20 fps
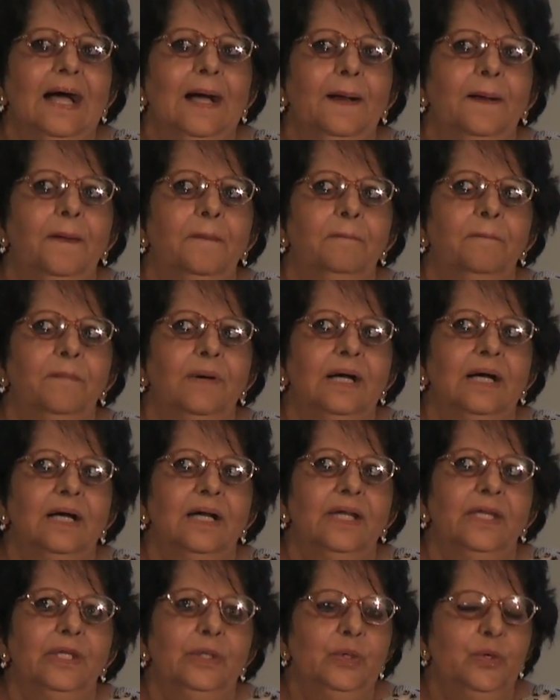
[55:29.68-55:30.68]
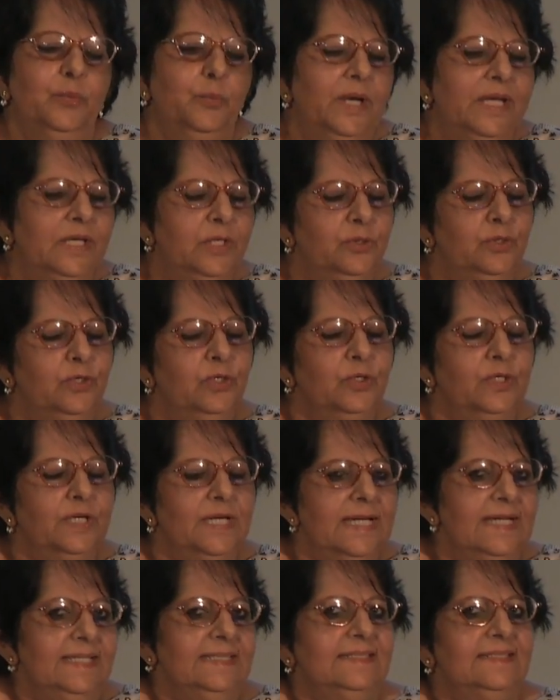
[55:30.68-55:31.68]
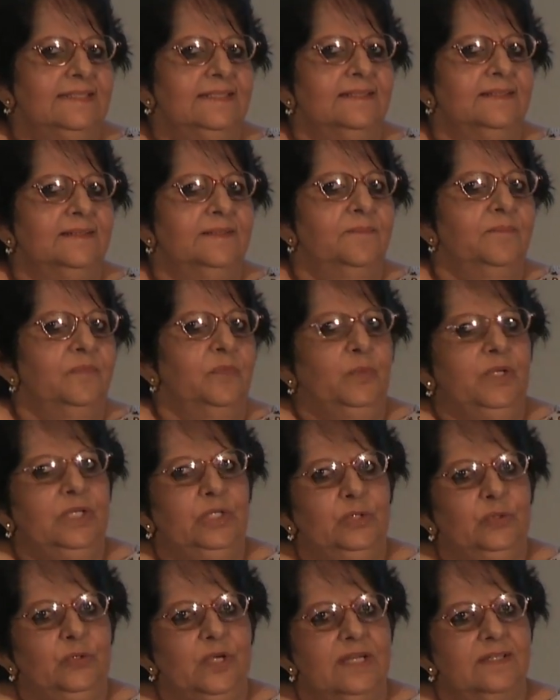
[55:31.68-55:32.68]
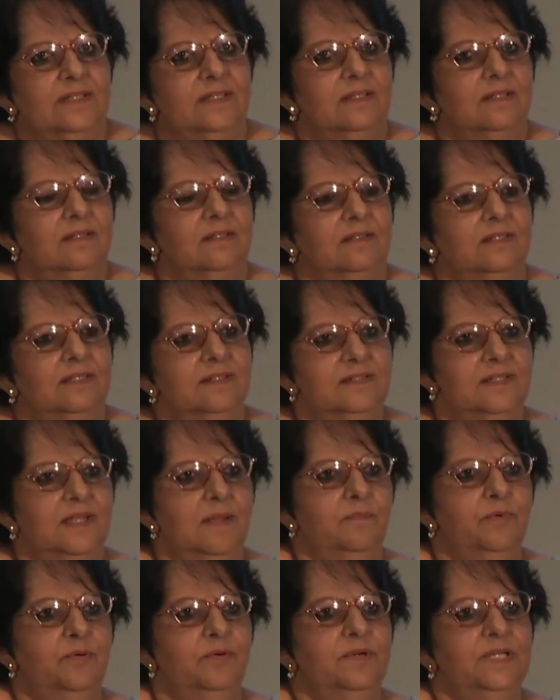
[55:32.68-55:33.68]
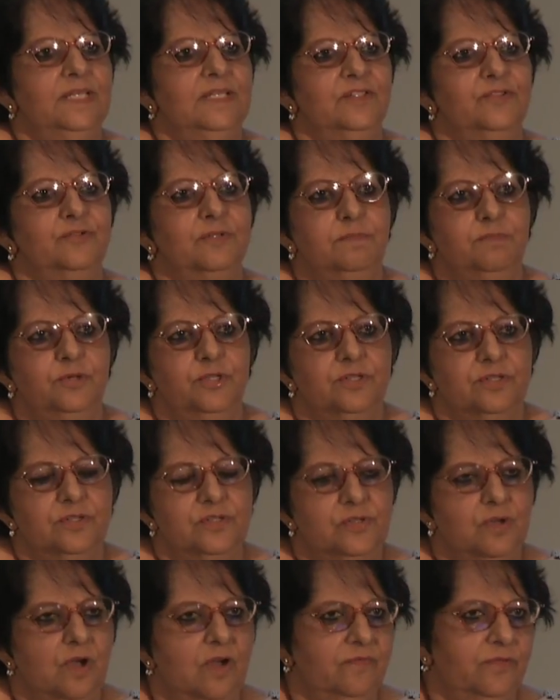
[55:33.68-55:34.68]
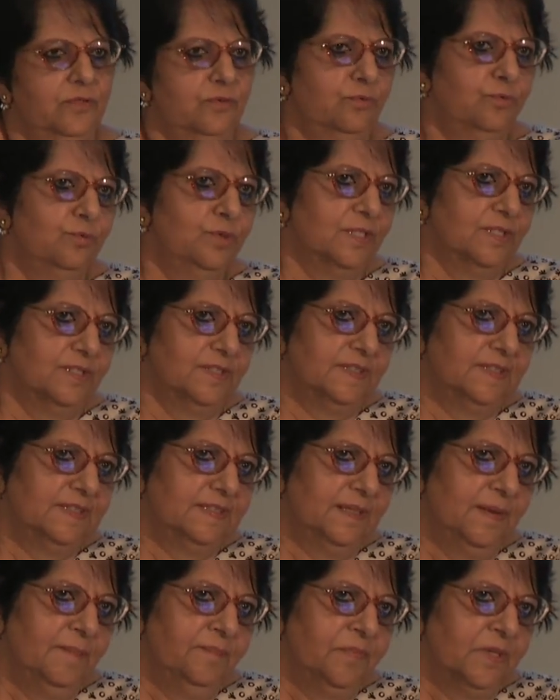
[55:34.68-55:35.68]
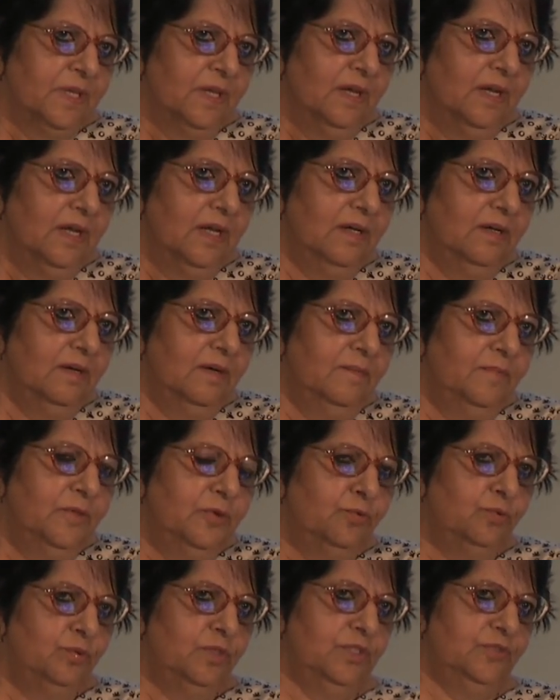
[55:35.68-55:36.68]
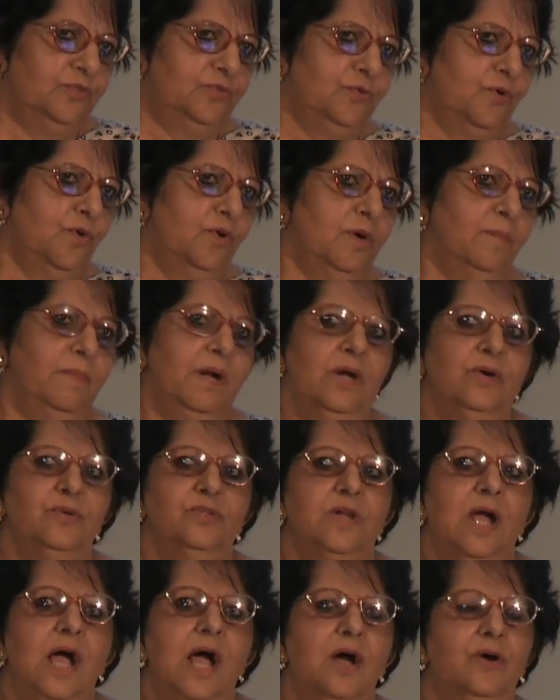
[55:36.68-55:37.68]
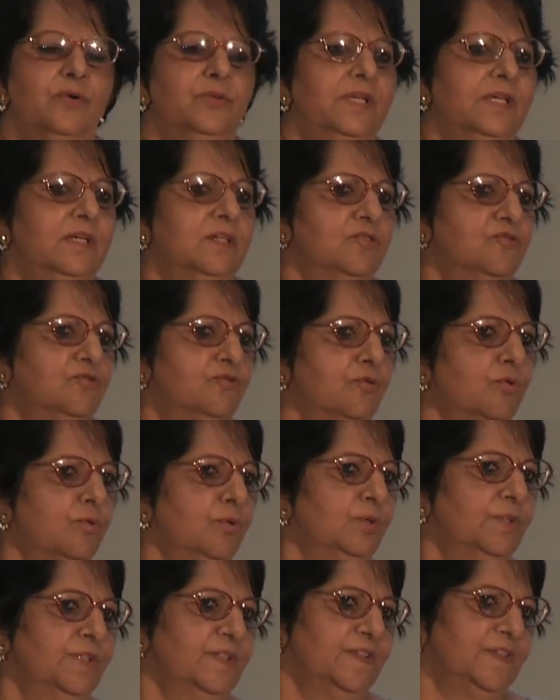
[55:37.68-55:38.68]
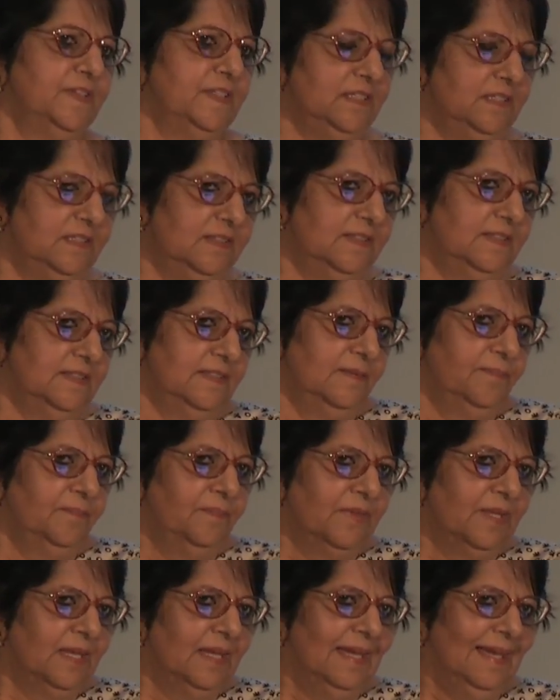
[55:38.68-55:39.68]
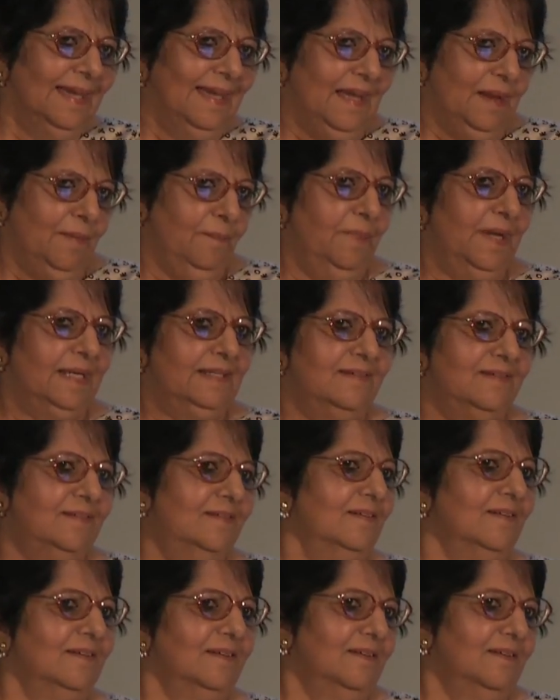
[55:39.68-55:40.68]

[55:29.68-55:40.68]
um, you know, when you look at, um, when you look at uh, contemporary inscriptions of the rulers, uh, the rulers talk about how they control the seas. But